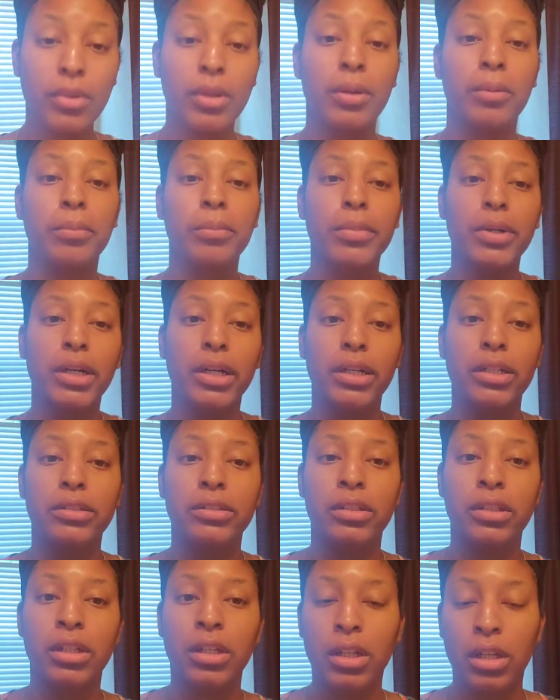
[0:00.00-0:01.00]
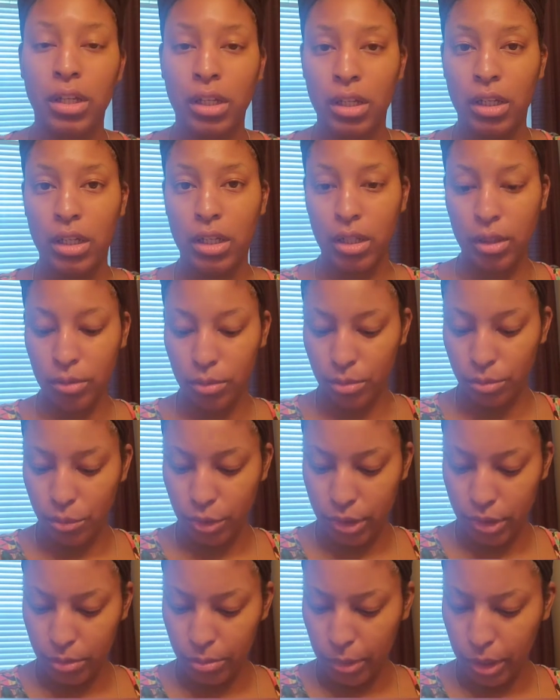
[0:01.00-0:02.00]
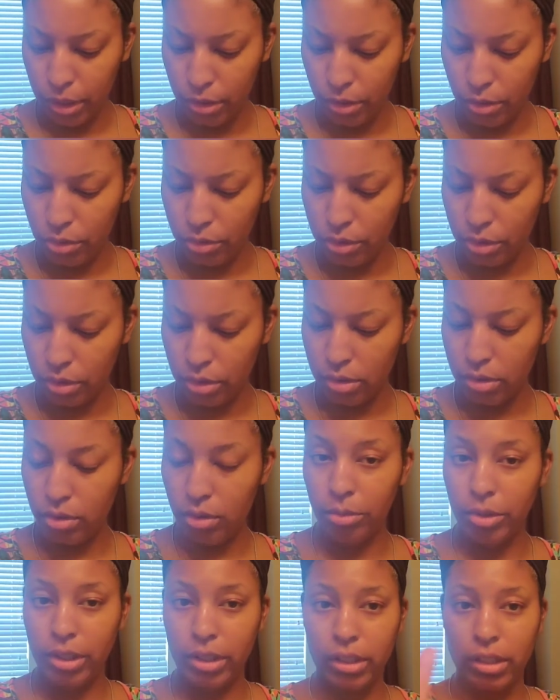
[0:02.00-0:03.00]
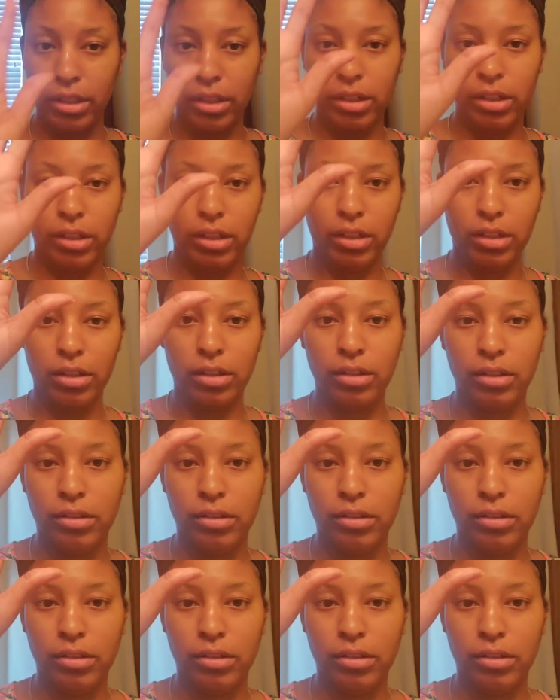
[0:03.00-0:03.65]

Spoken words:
But with me using the turmeric and honey,